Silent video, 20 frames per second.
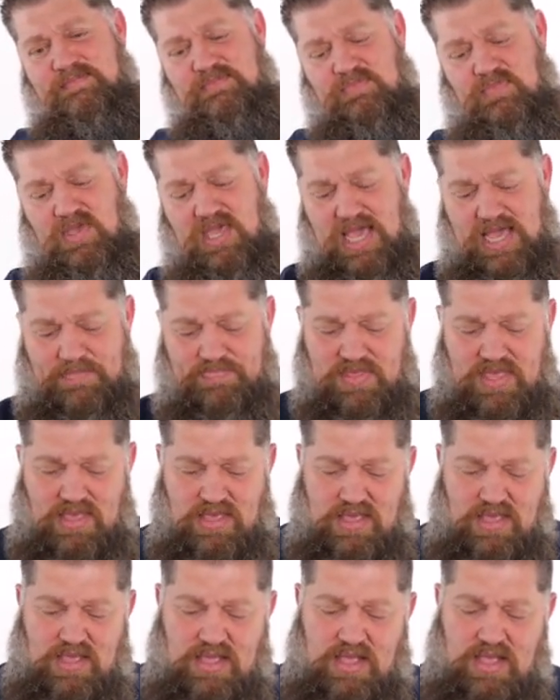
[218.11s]

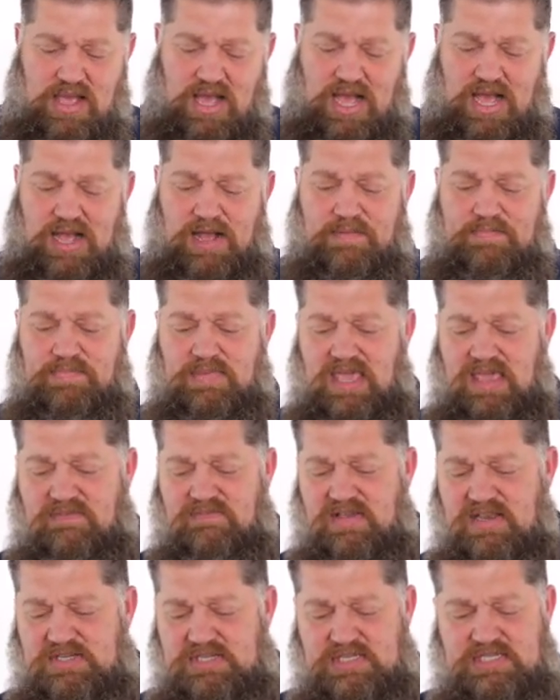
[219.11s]
Okay,
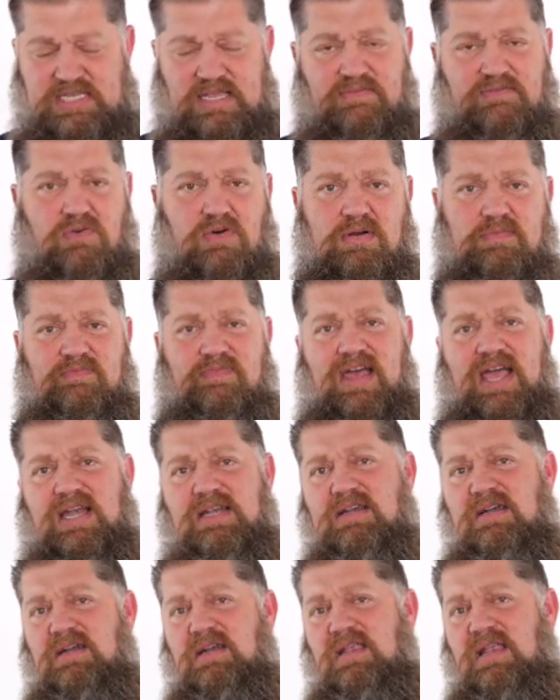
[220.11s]
efficiency, form
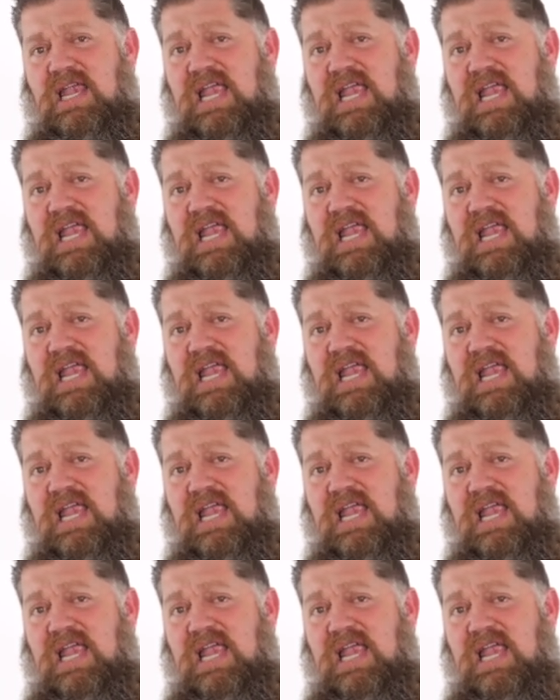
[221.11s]
factor,